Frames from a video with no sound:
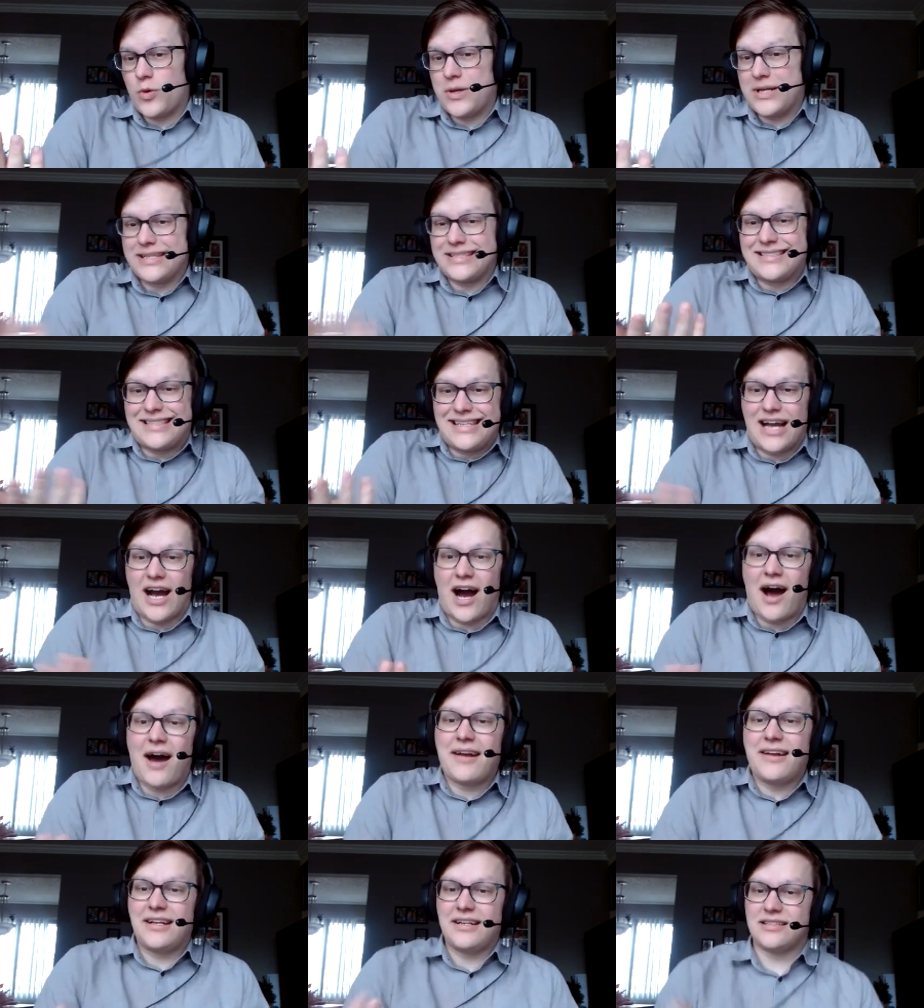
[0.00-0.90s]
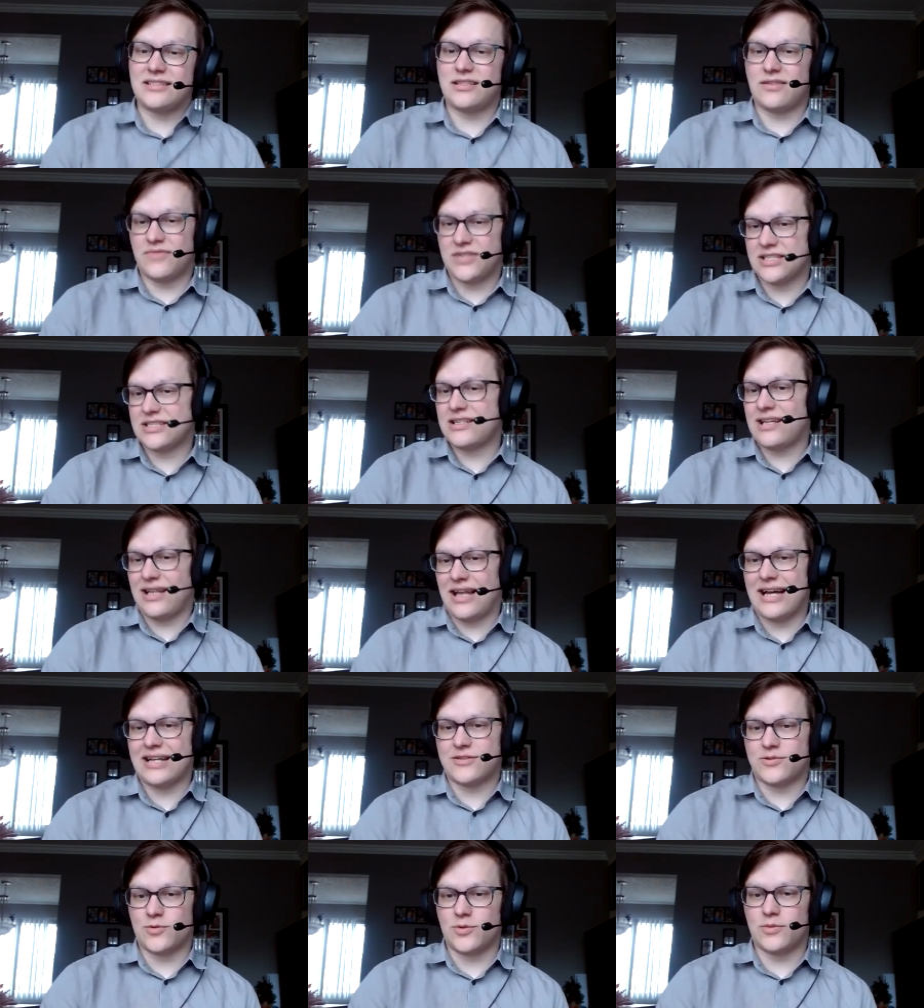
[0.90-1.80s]
is the audience of this
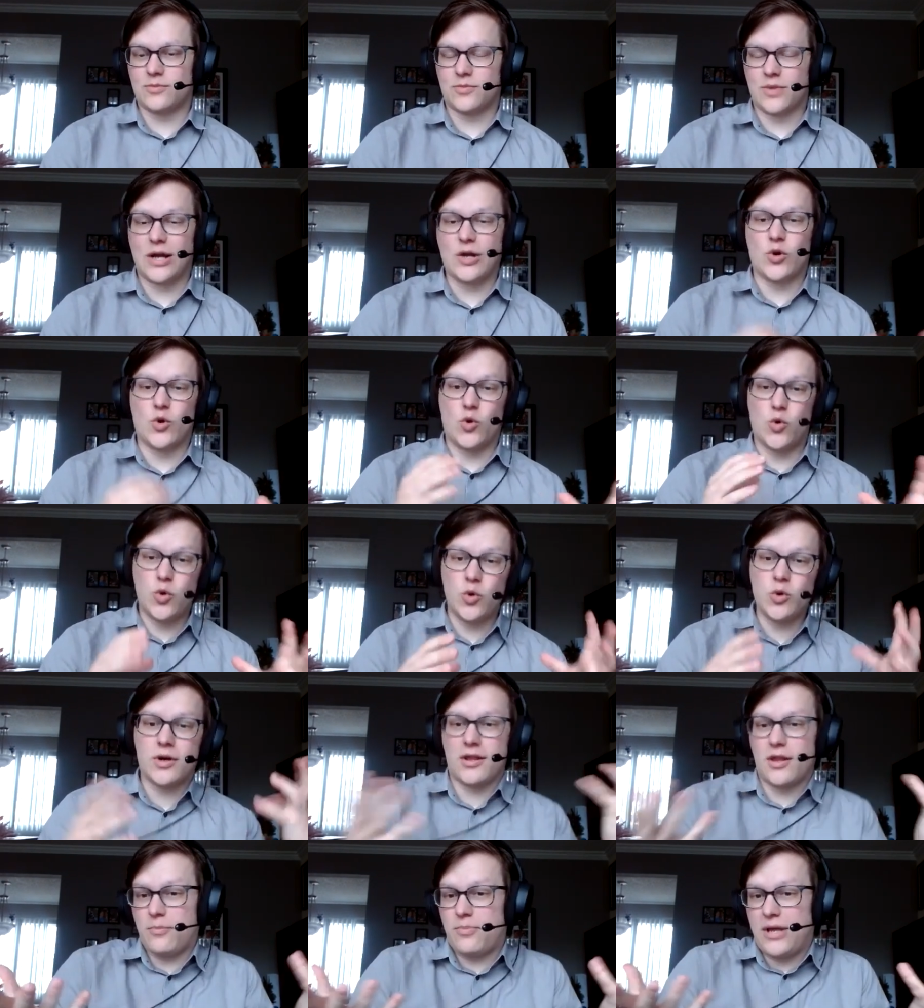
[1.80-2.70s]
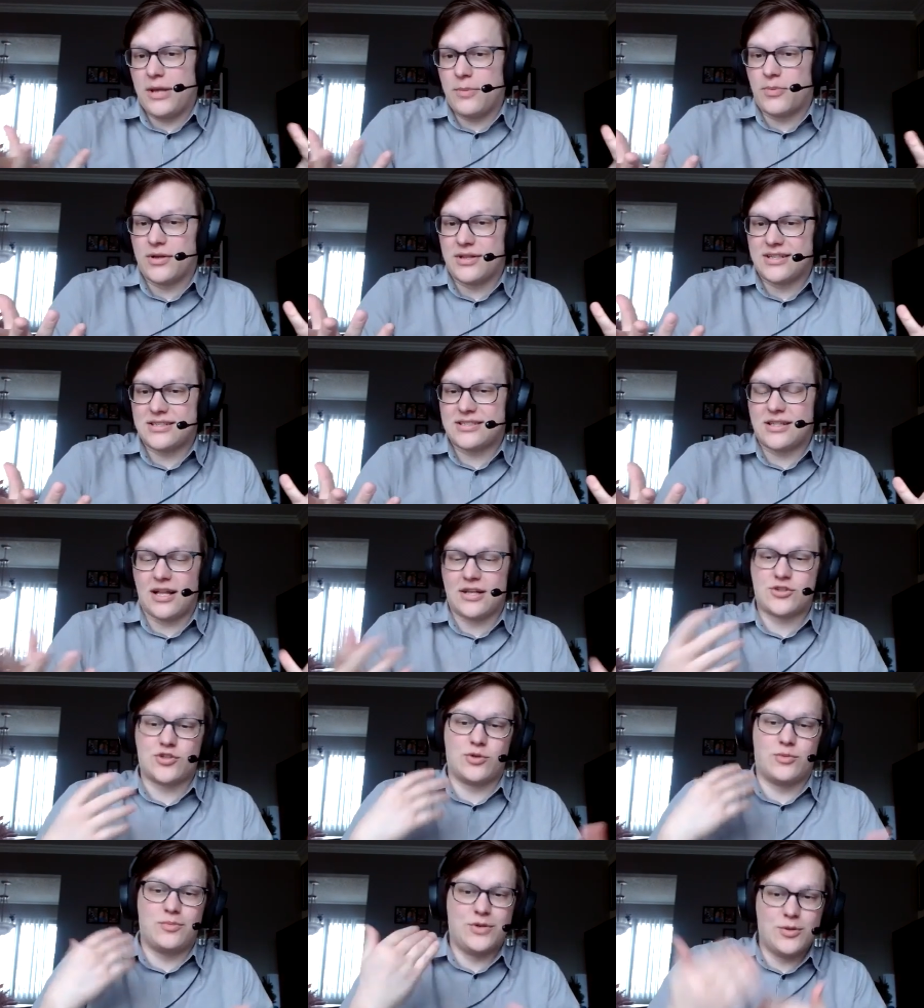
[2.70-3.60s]
classroom, right? Who are the people in this classroom?